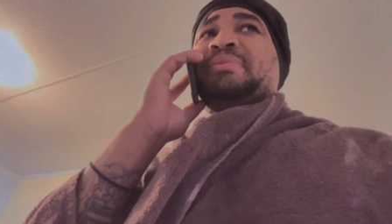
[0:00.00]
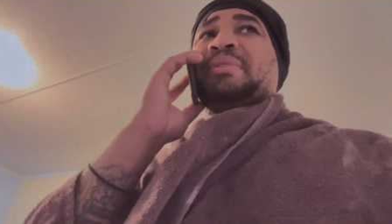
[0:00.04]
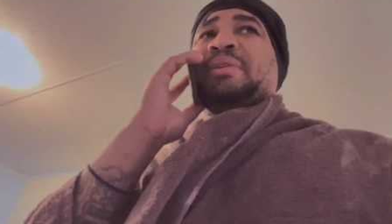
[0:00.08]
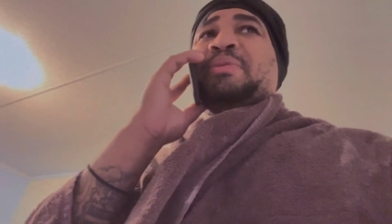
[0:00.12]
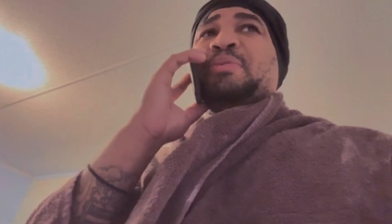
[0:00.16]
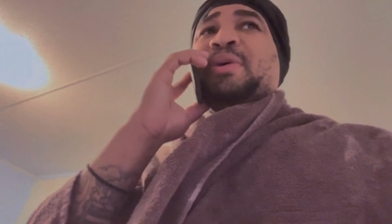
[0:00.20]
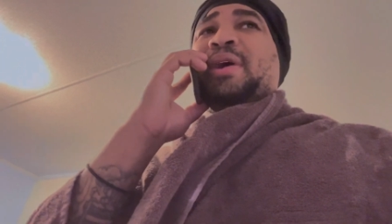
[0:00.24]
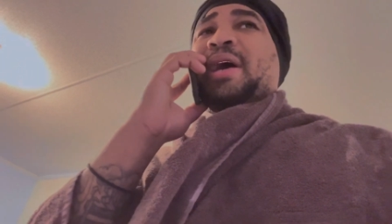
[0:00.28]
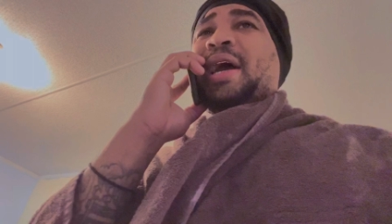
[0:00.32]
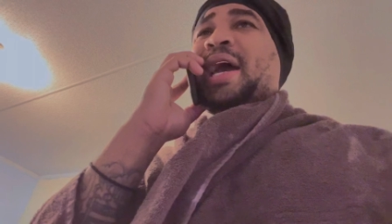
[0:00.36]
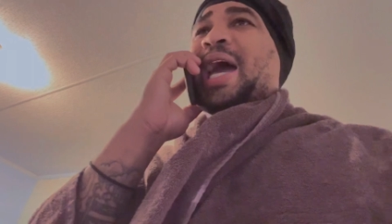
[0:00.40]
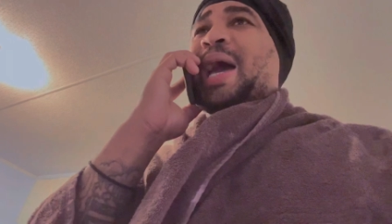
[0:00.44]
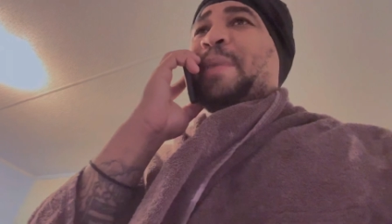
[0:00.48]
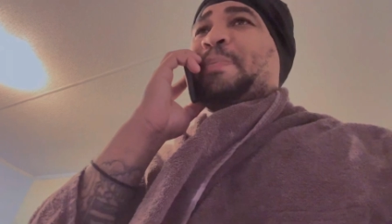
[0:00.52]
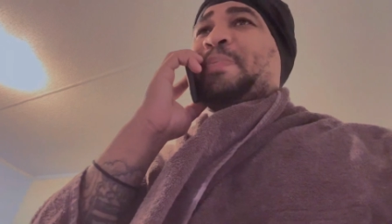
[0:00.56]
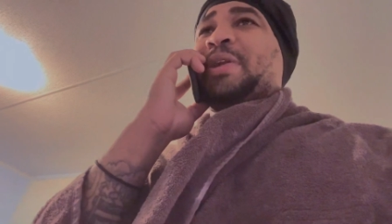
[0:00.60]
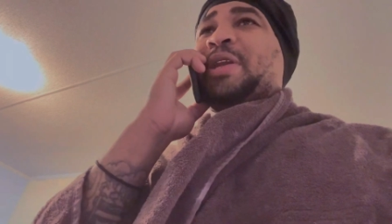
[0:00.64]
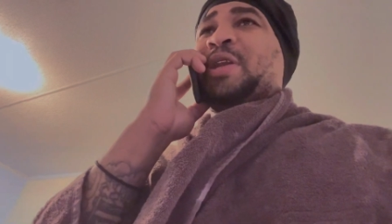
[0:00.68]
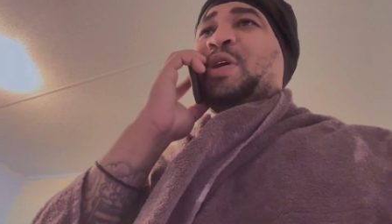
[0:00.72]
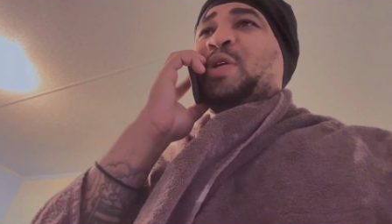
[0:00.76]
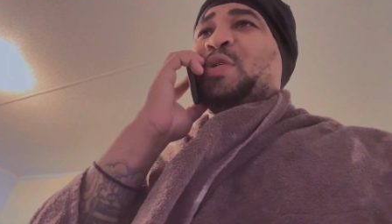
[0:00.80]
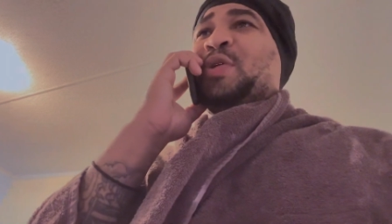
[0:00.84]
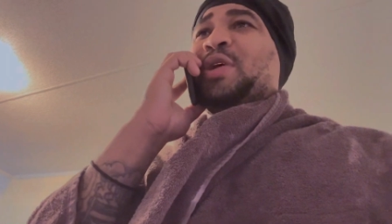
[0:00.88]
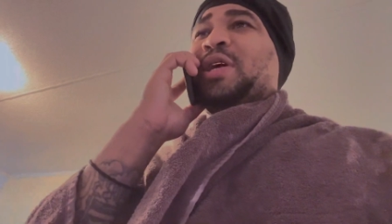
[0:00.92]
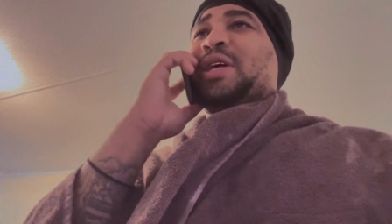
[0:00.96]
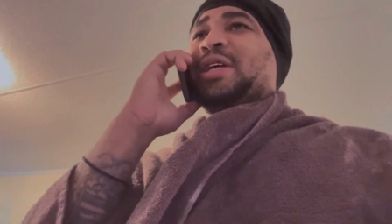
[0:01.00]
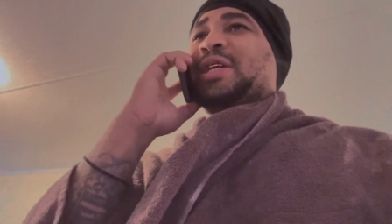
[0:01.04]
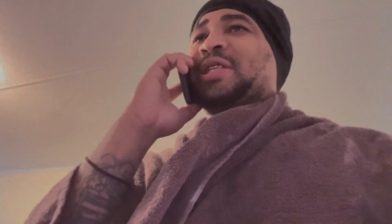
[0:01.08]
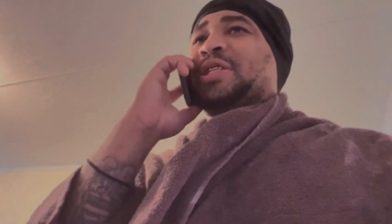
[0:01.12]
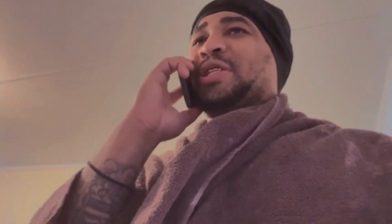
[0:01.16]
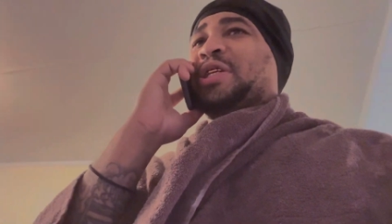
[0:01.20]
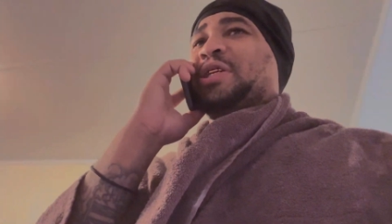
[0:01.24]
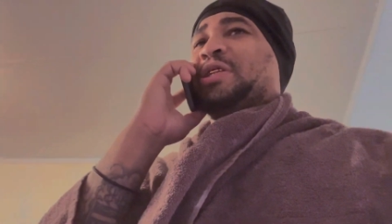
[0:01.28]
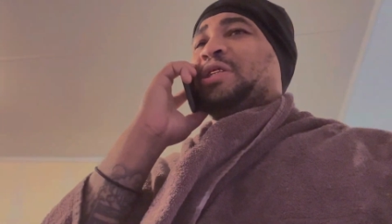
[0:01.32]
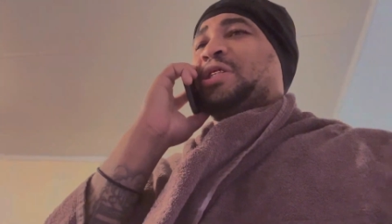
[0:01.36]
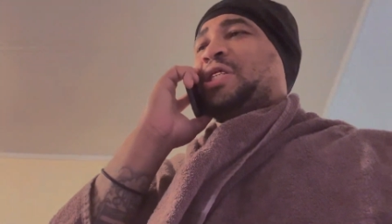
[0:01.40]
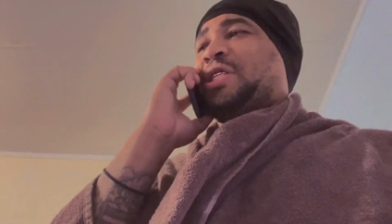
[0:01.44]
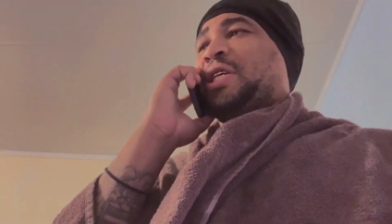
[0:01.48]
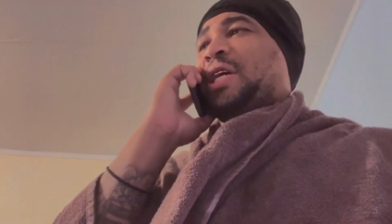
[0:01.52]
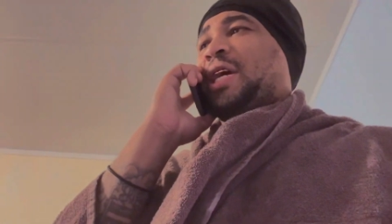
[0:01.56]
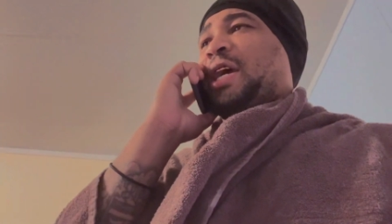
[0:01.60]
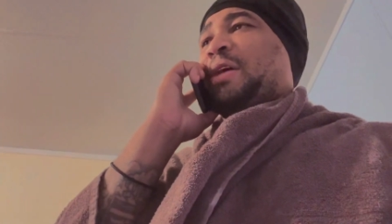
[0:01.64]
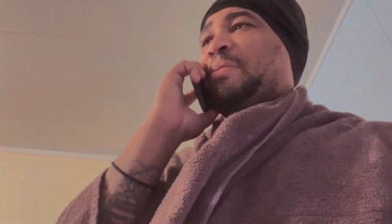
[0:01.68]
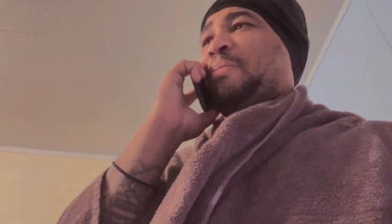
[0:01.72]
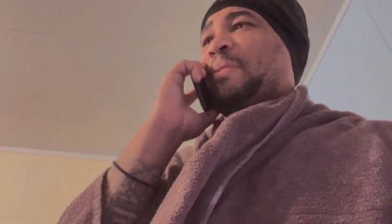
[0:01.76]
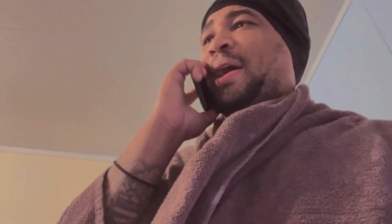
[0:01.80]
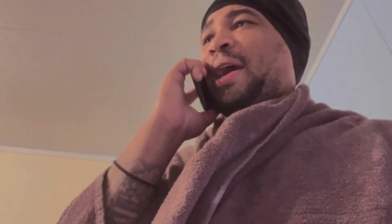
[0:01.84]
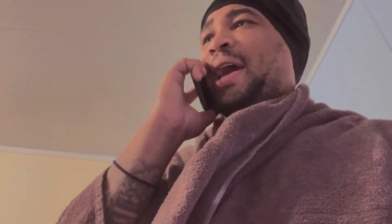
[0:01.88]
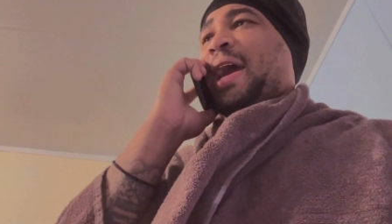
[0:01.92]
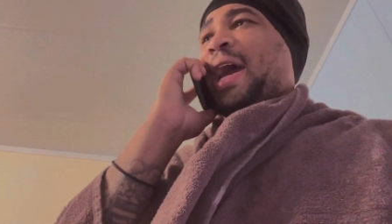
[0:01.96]
Well, Happy New Year to you, chick,
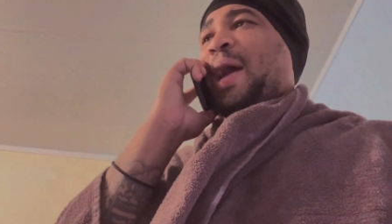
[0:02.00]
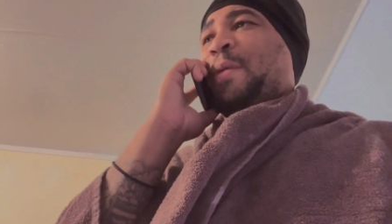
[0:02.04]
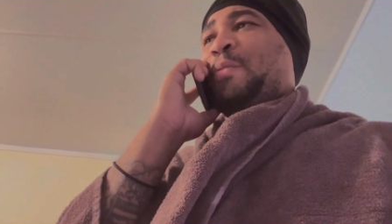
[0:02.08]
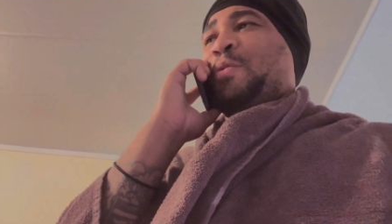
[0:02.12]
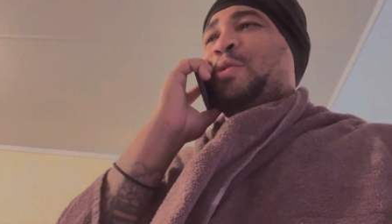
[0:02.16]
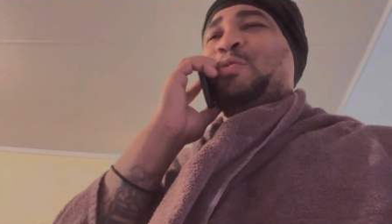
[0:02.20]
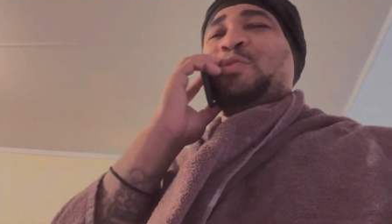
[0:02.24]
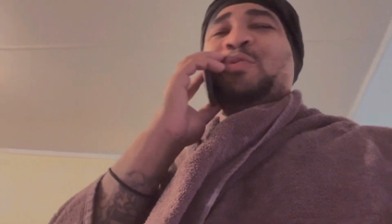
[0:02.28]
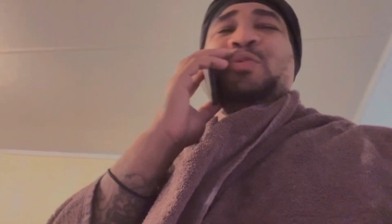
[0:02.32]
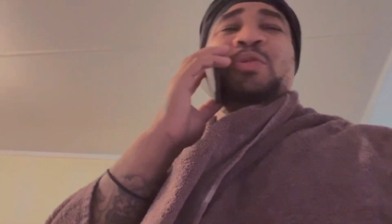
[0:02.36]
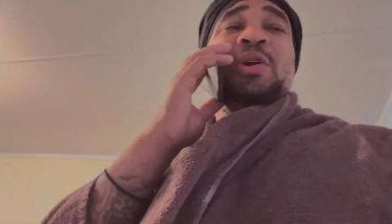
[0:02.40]
man. Happy.